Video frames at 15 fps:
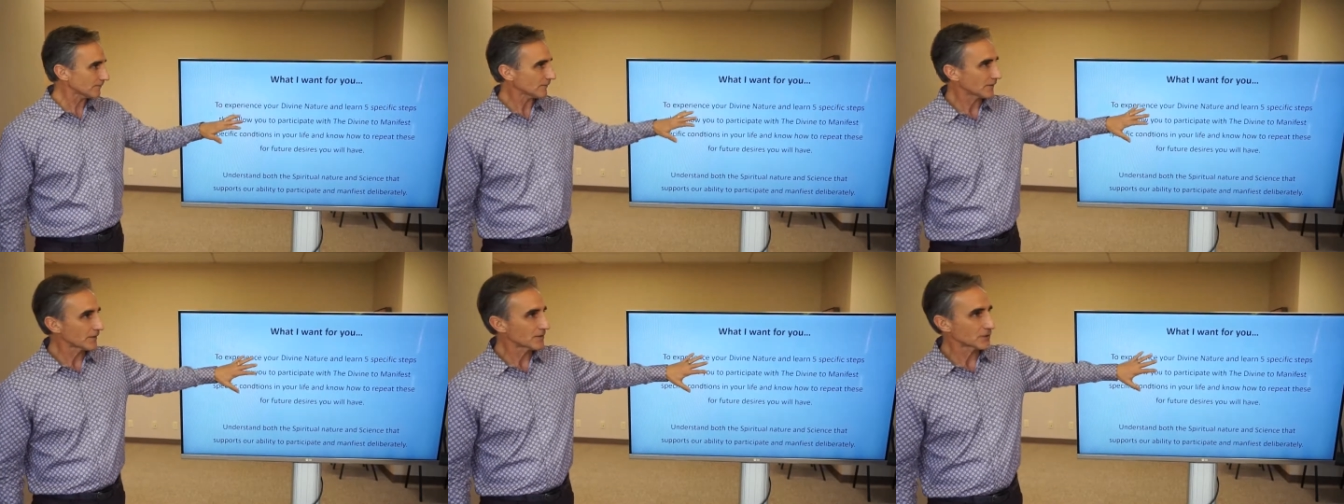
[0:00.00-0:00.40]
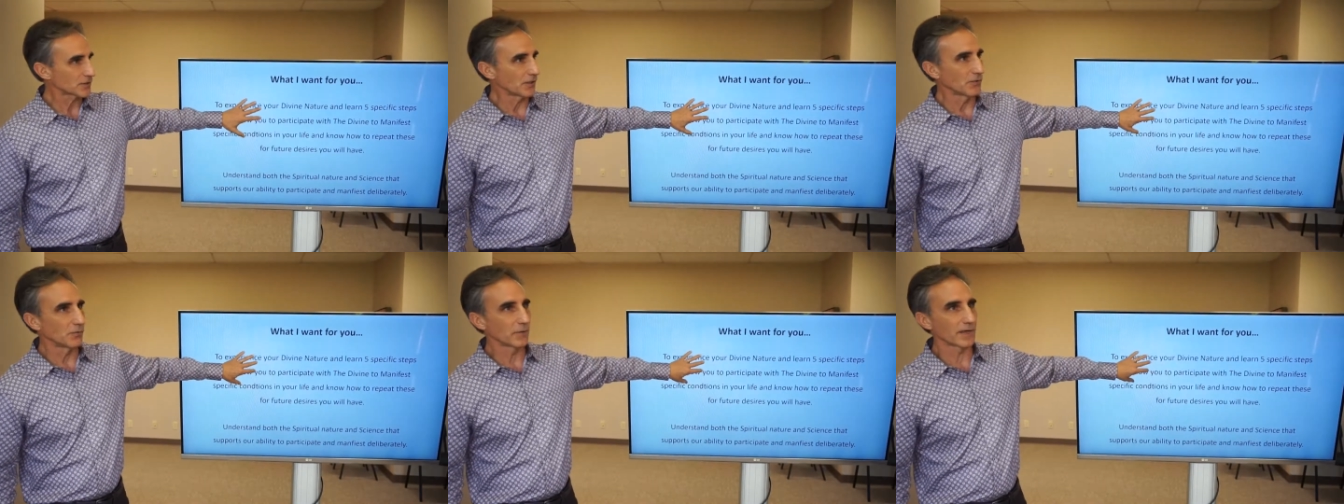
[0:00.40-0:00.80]

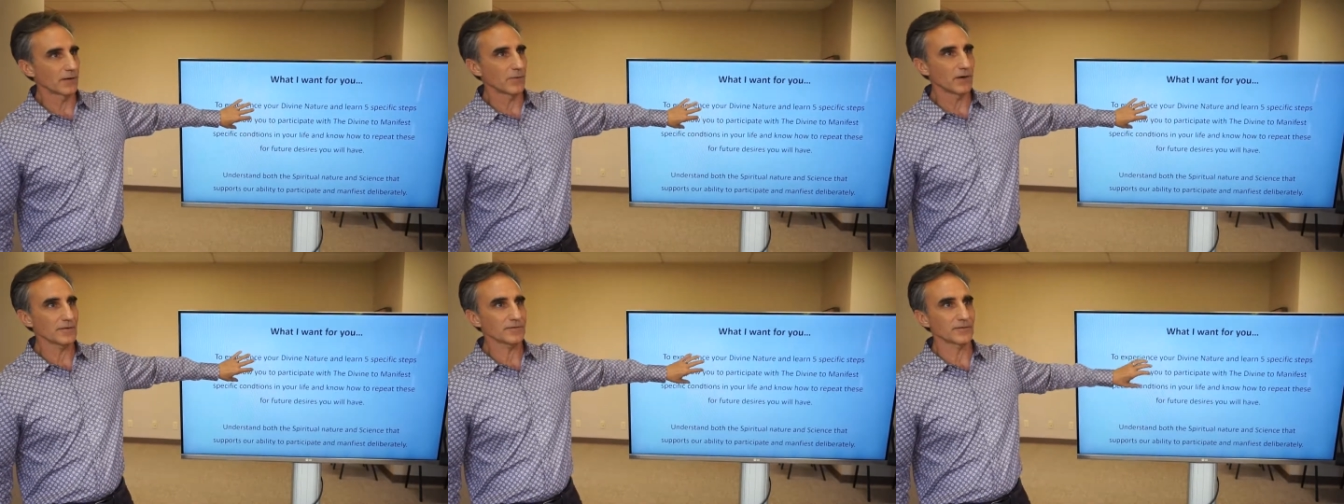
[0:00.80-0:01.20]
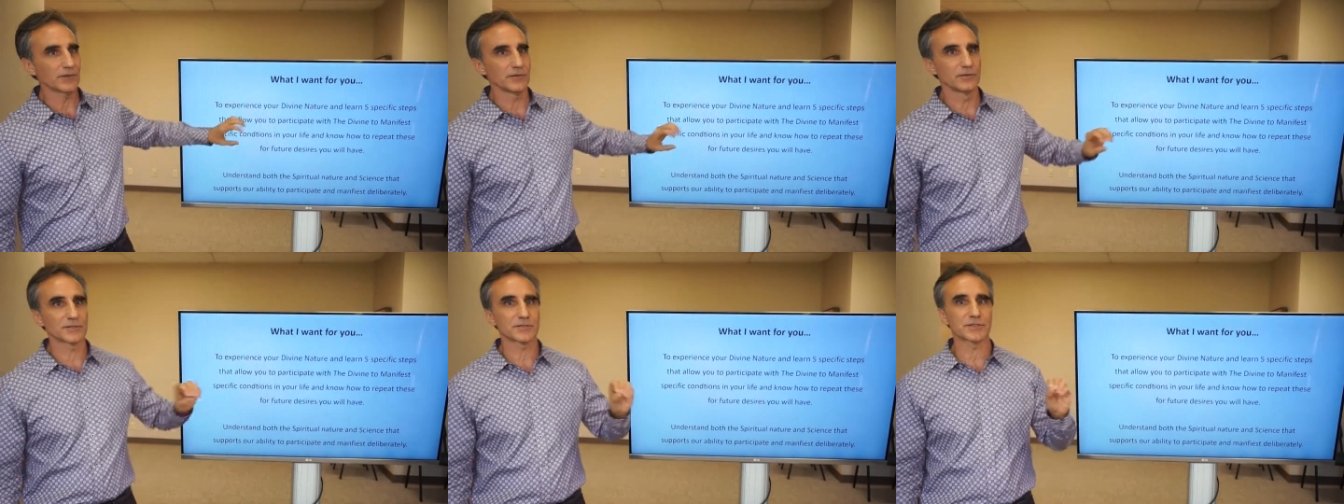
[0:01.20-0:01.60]
So what I want for
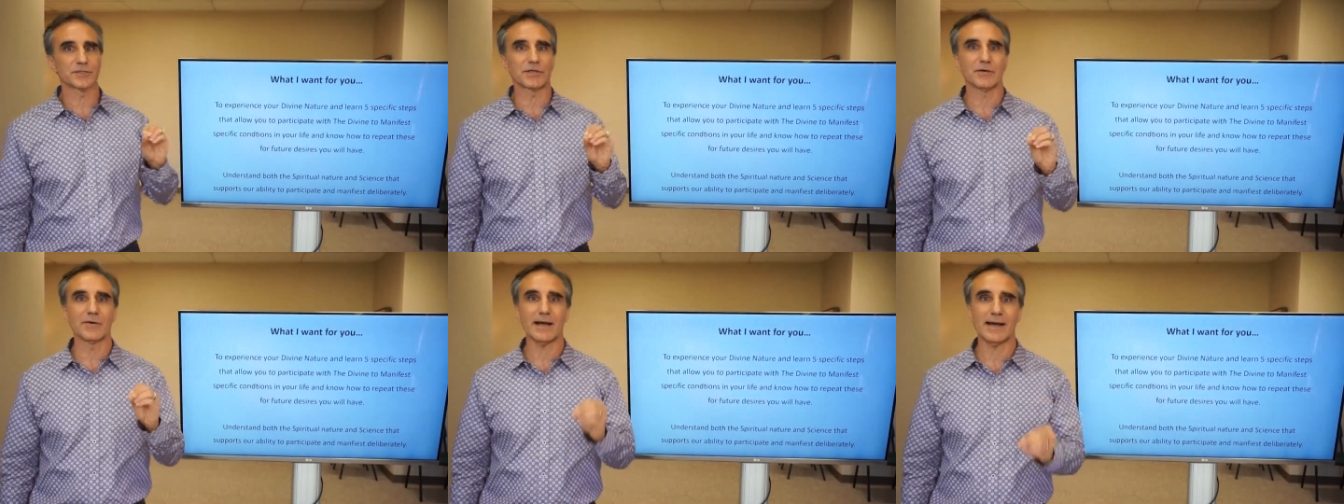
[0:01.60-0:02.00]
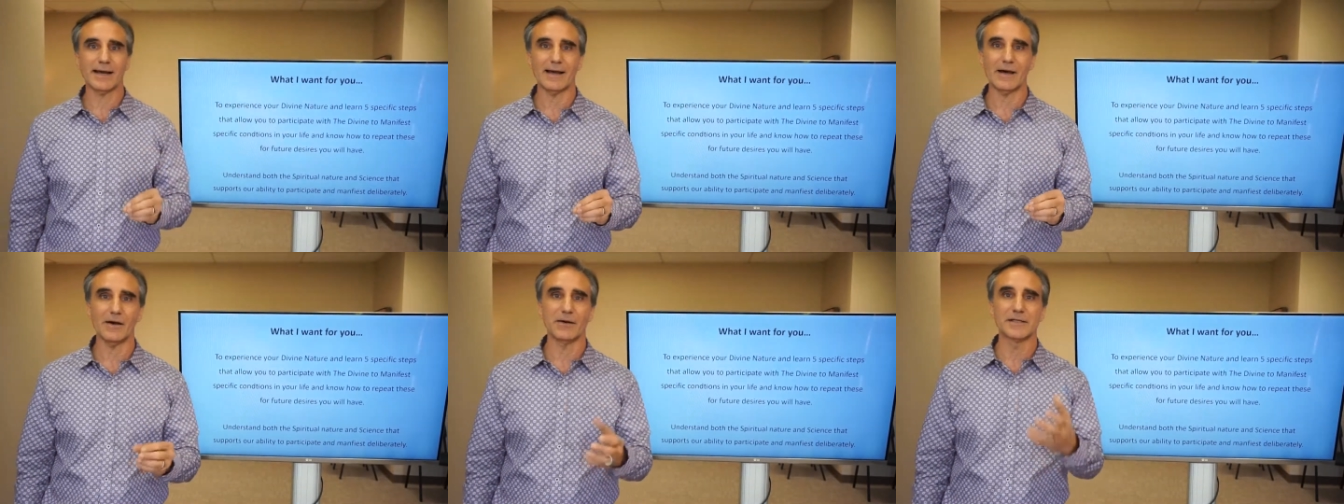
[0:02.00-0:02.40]
you is to know
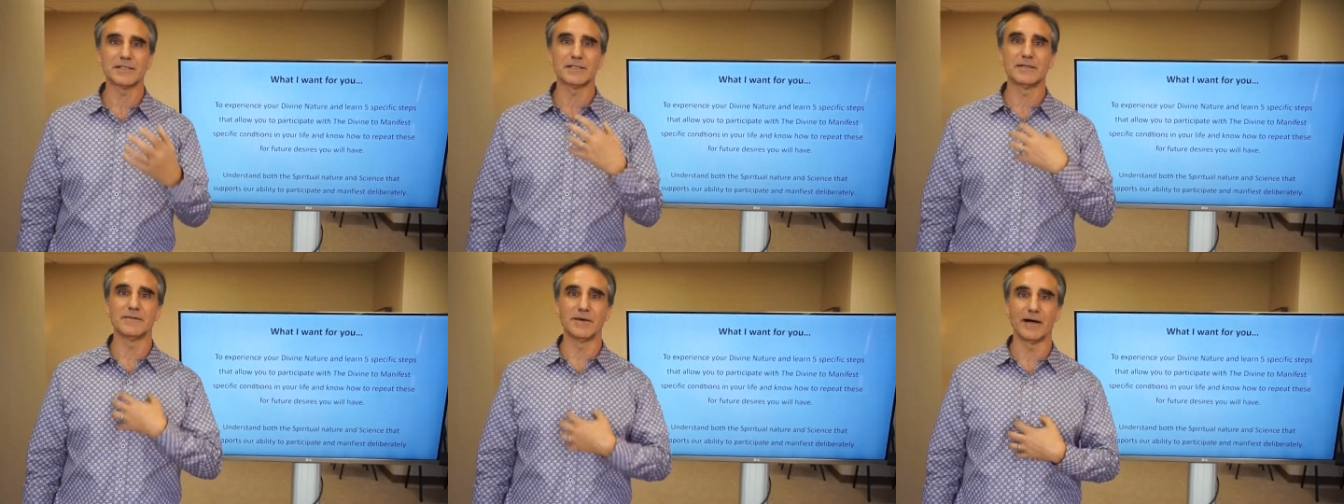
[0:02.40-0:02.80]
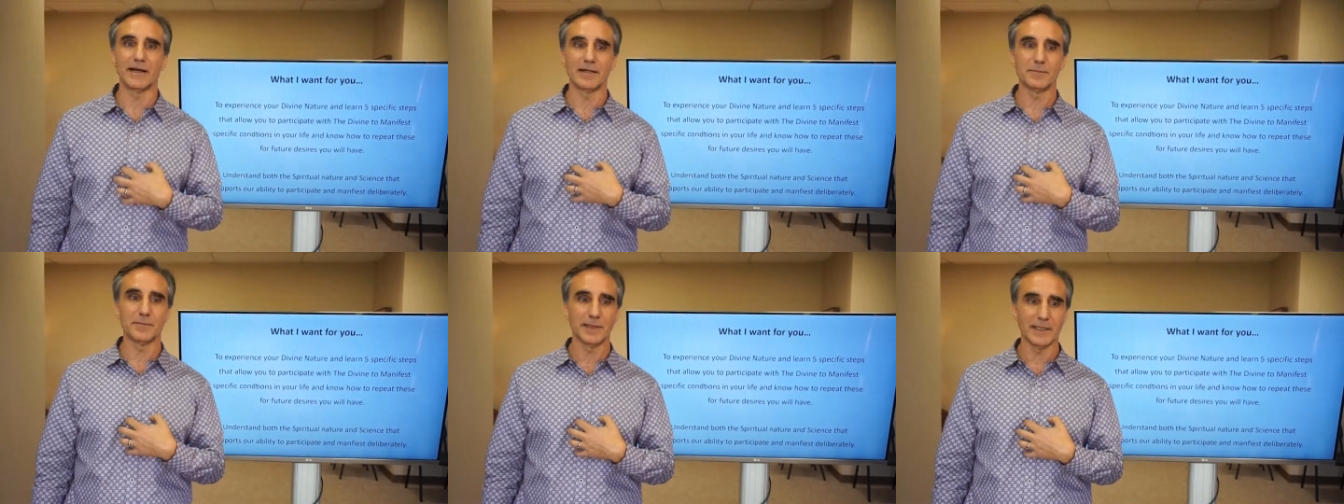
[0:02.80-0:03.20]
how, as a
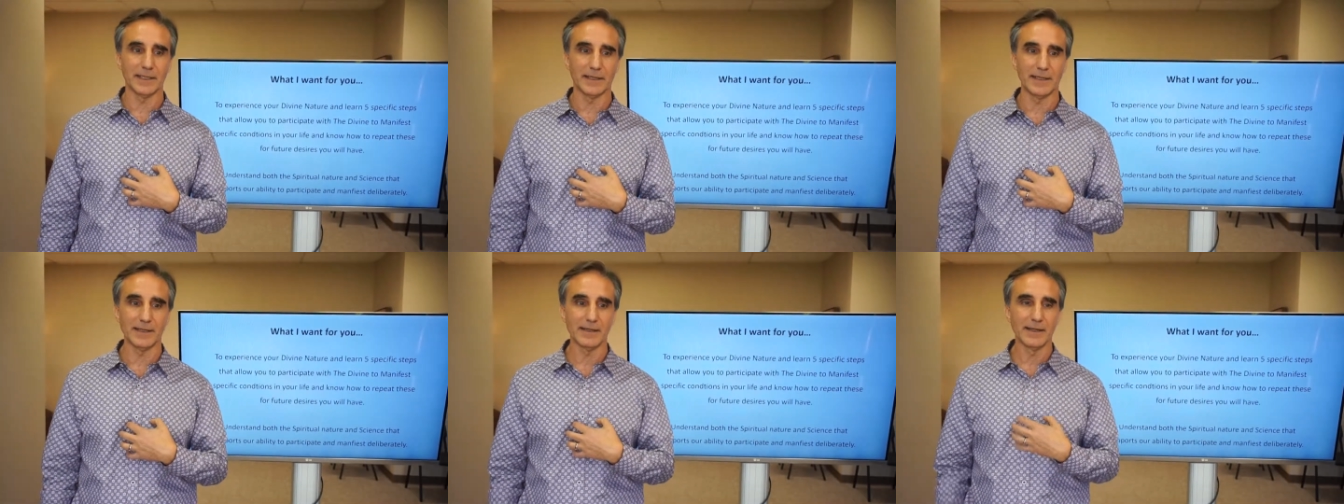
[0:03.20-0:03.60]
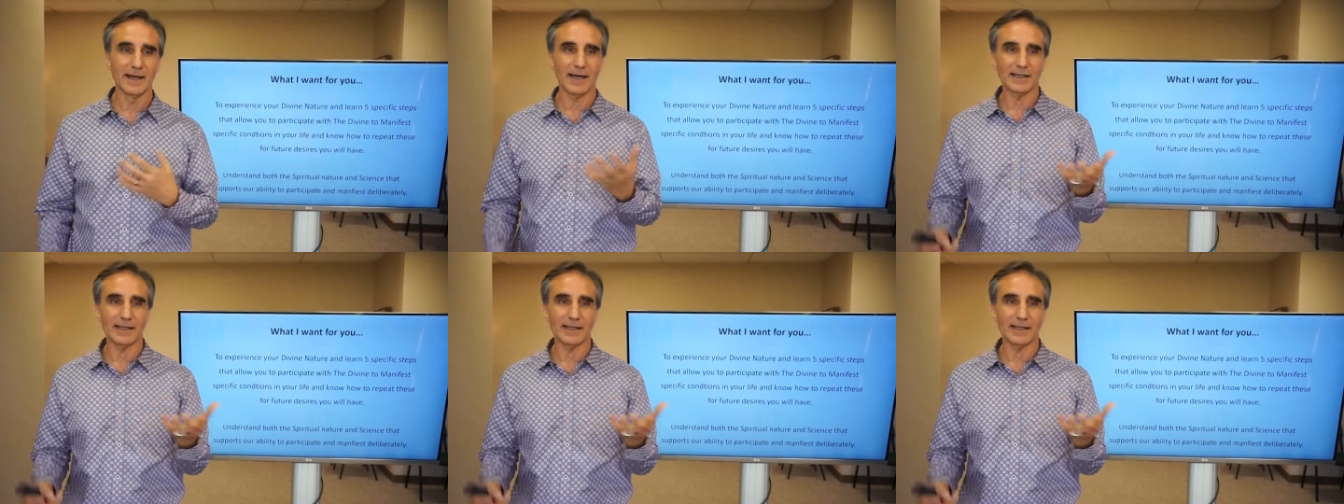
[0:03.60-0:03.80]
divine being,